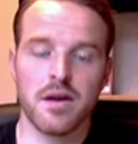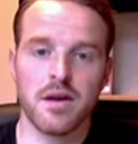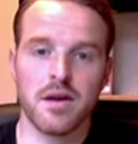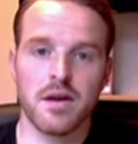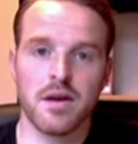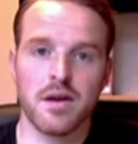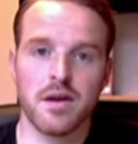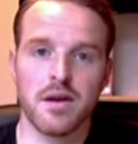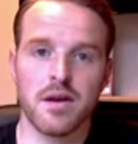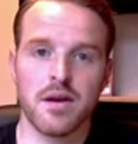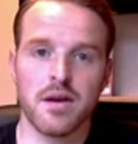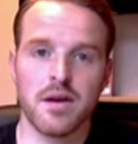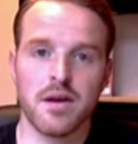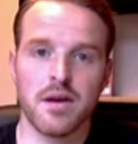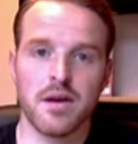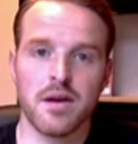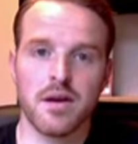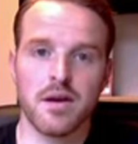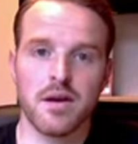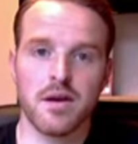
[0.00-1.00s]

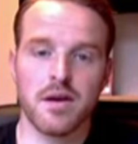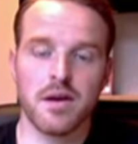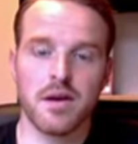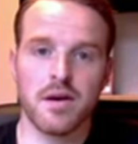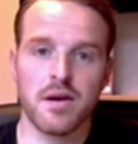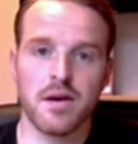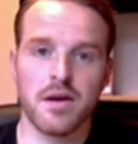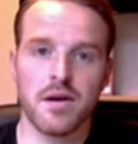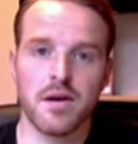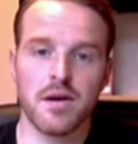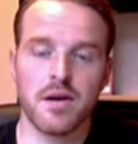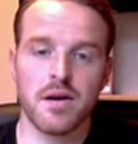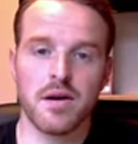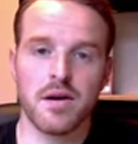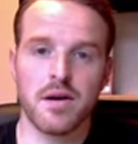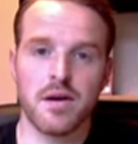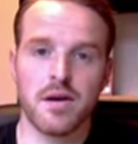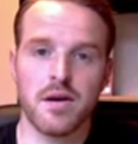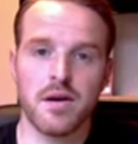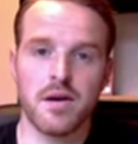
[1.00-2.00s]

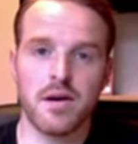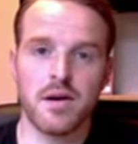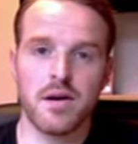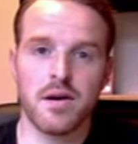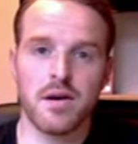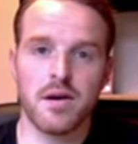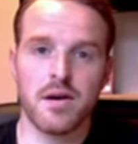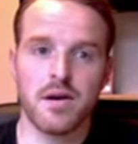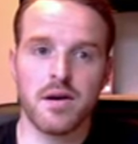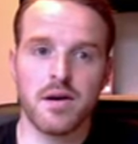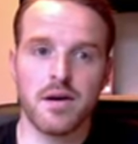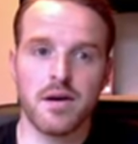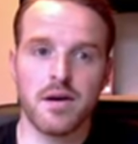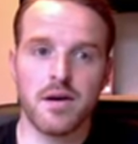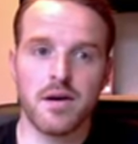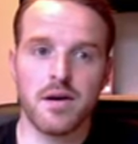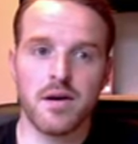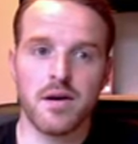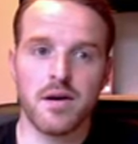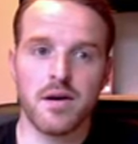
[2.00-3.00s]

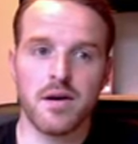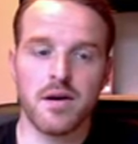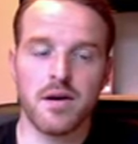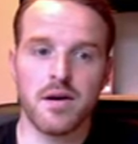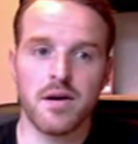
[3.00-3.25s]
(not speaking)